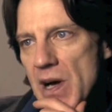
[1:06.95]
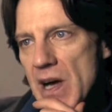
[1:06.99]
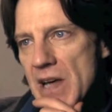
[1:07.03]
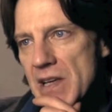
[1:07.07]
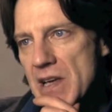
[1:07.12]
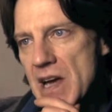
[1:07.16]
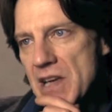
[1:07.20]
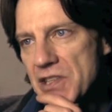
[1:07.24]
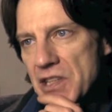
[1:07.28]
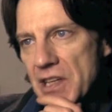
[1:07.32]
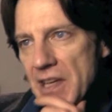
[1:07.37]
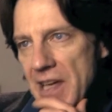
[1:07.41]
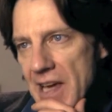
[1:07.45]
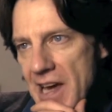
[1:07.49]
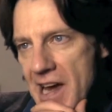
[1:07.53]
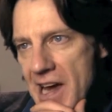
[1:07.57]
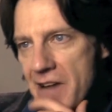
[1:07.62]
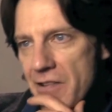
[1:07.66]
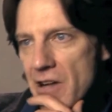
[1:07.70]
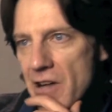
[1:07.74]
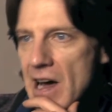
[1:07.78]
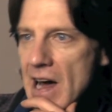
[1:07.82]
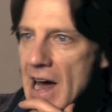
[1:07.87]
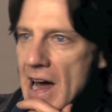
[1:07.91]
as a
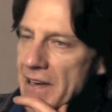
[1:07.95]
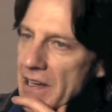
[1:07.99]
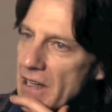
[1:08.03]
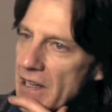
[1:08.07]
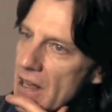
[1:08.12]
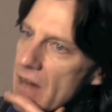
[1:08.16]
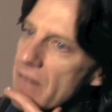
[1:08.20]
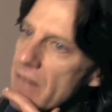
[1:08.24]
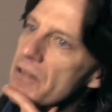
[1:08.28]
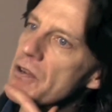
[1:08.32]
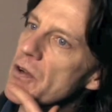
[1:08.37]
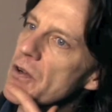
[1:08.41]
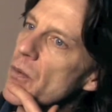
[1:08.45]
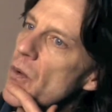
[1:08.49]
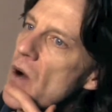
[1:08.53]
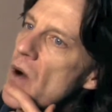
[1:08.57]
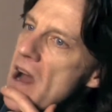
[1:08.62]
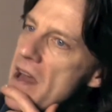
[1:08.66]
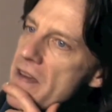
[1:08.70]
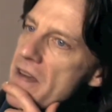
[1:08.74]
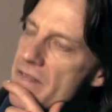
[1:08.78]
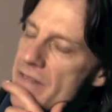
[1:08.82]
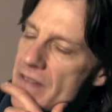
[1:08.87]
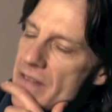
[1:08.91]
carer and a lover and a
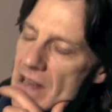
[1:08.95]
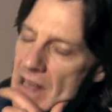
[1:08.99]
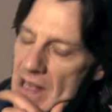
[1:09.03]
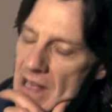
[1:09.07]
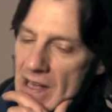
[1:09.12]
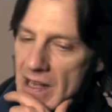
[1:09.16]
wife.